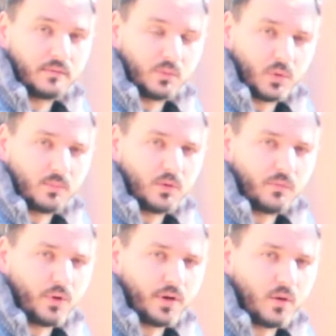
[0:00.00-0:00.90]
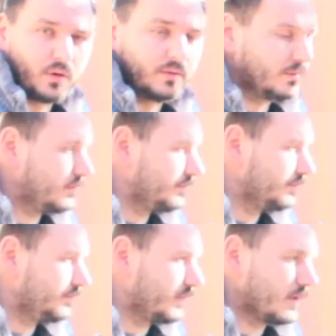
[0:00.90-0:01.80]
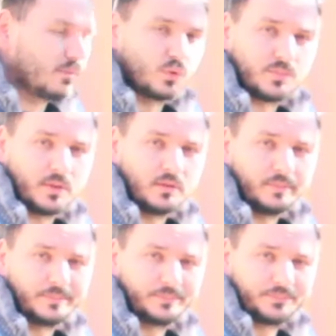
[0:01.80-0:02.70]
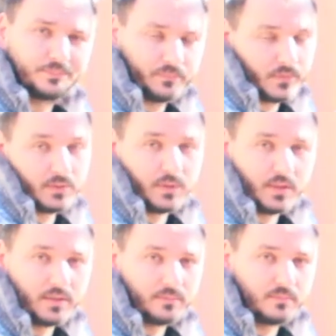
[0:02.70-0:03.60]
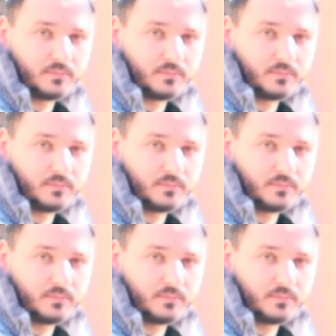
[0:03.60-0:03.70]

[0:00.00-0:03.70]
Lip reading: if you want to mow for an hour at full speed. That's about it.